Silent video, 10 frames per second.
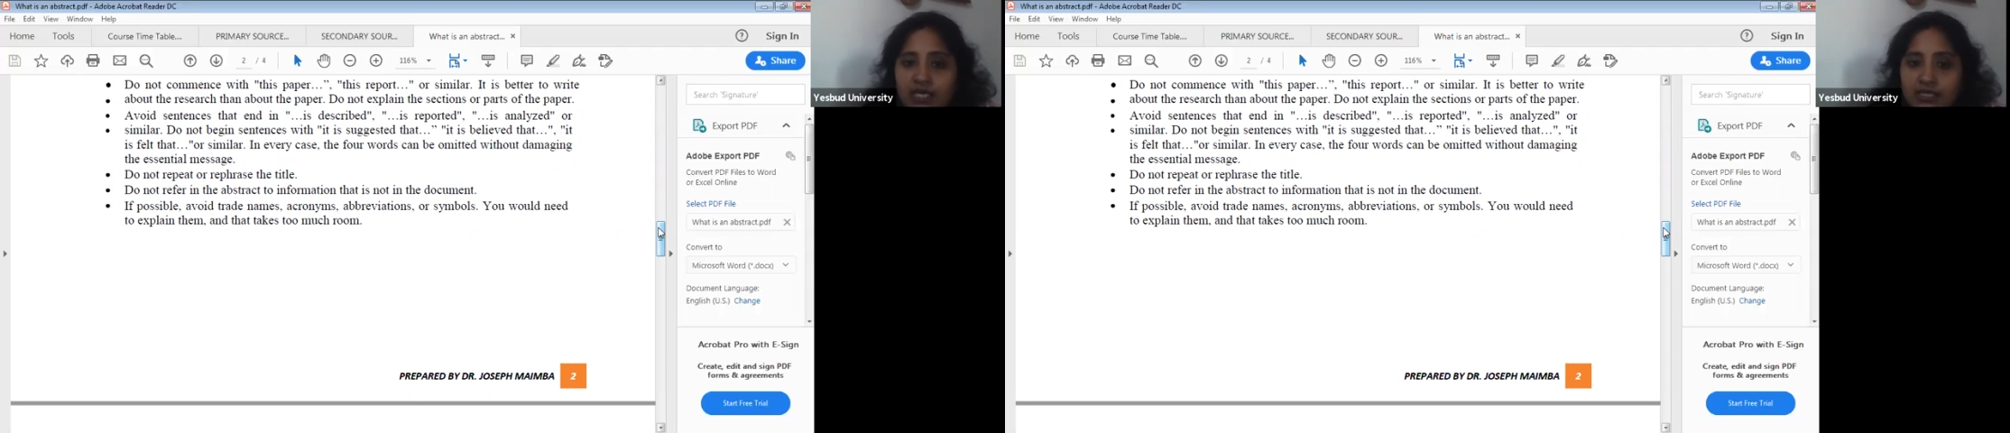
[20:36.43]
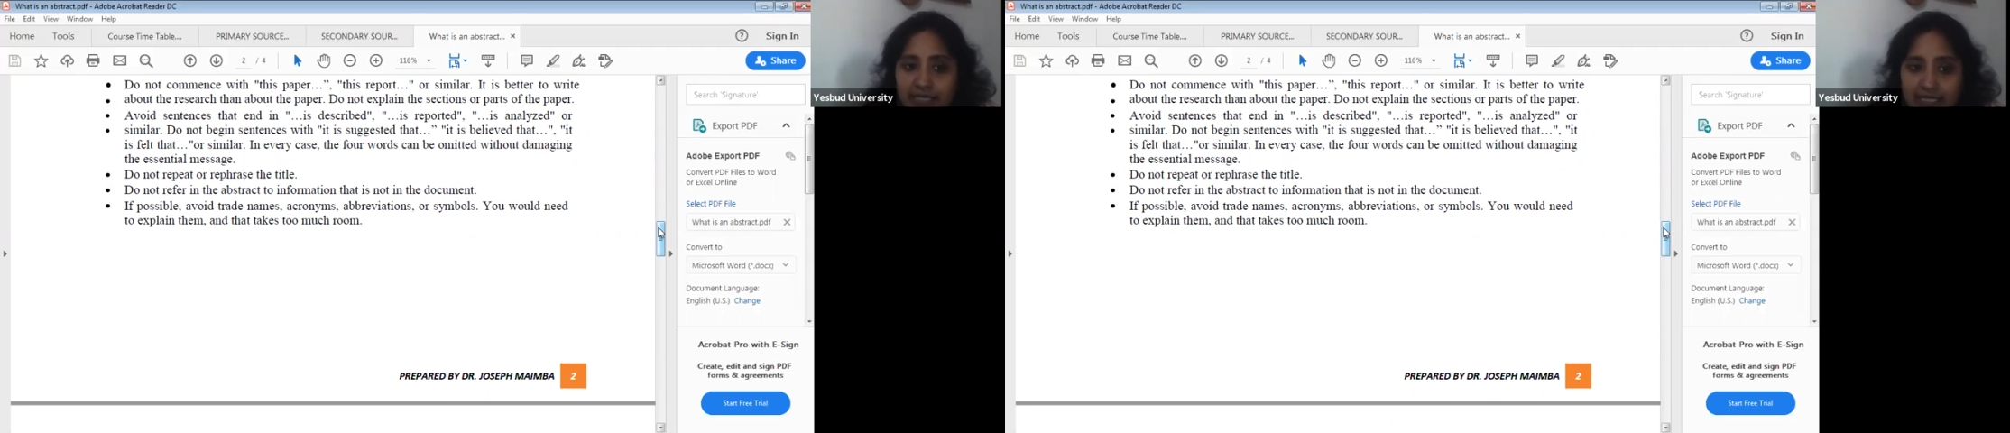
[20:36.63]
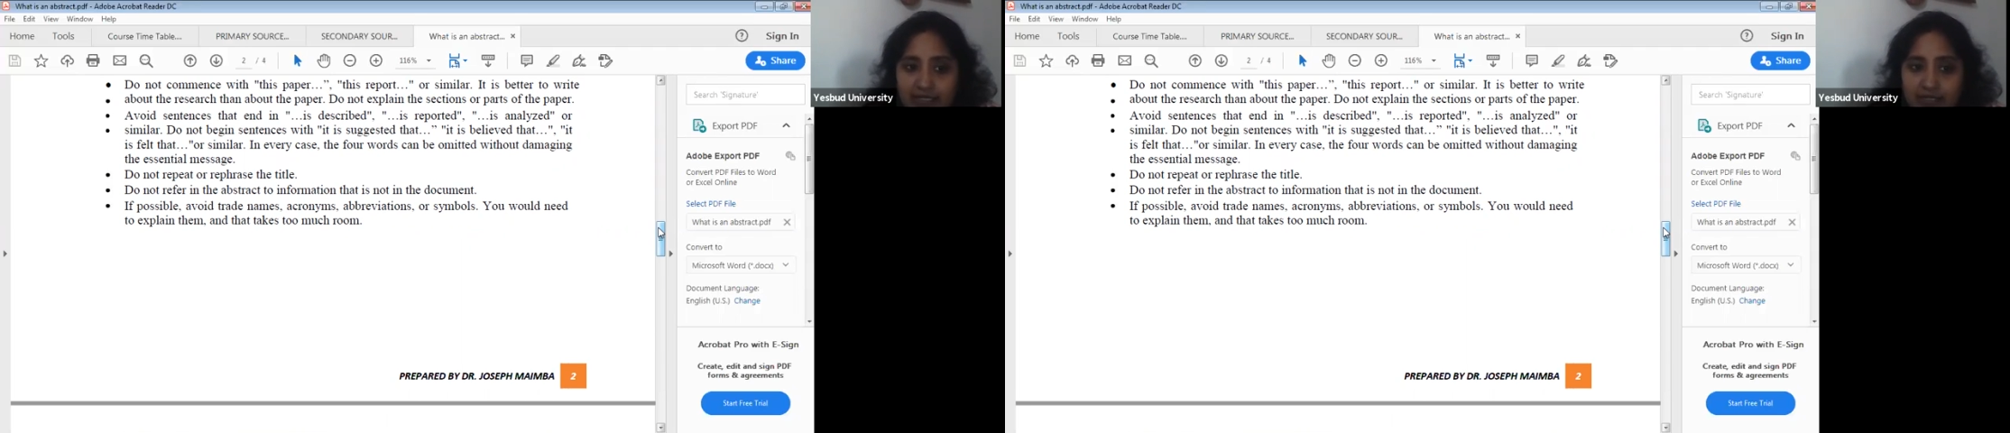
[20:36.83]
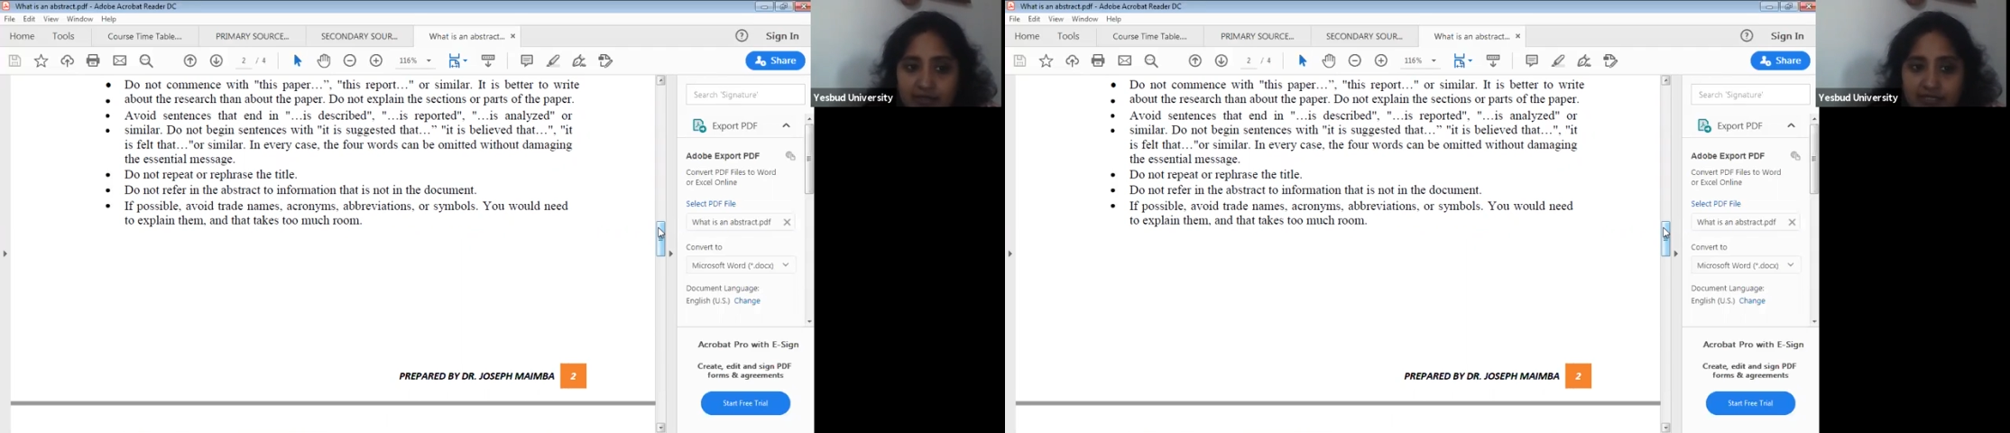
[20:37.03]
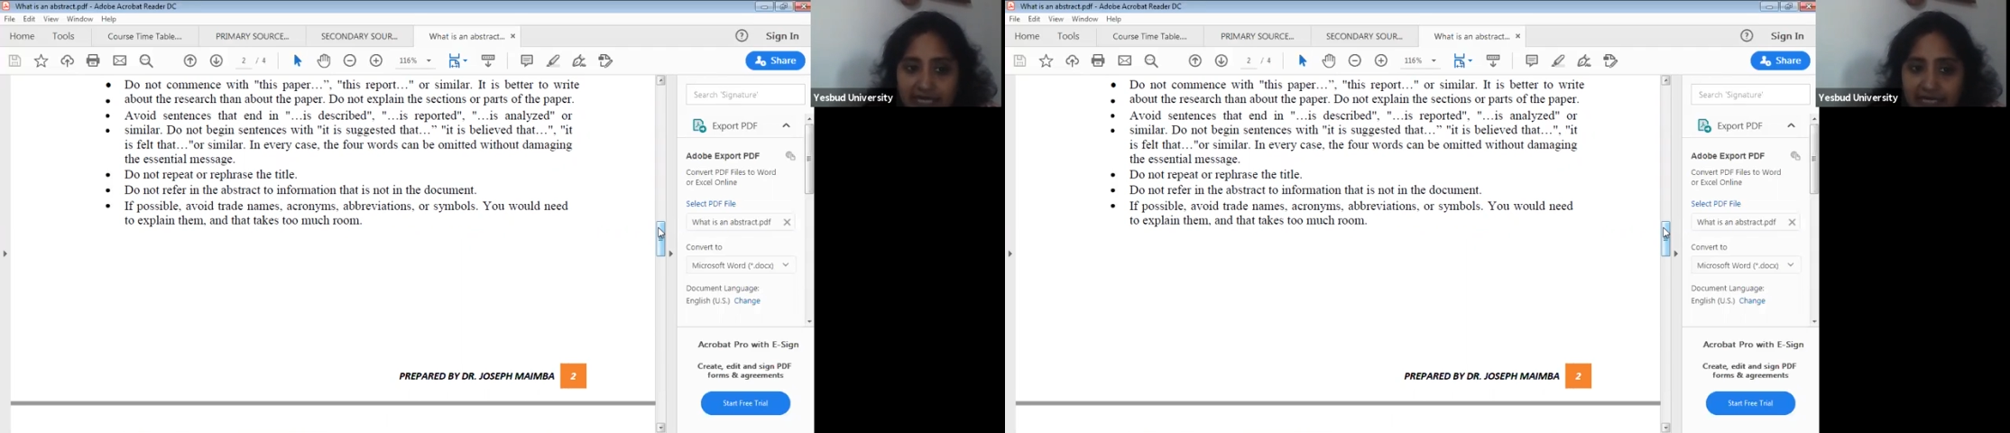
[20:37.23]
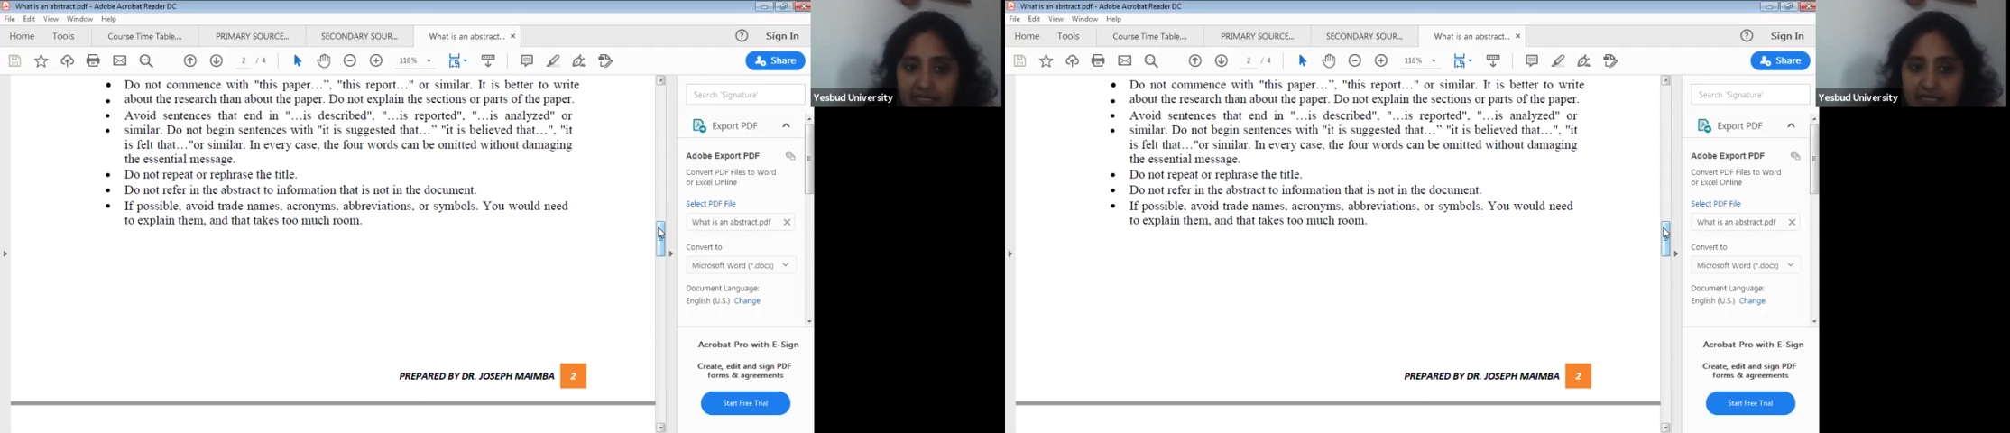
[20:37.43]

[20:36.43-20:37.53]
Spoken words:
Then second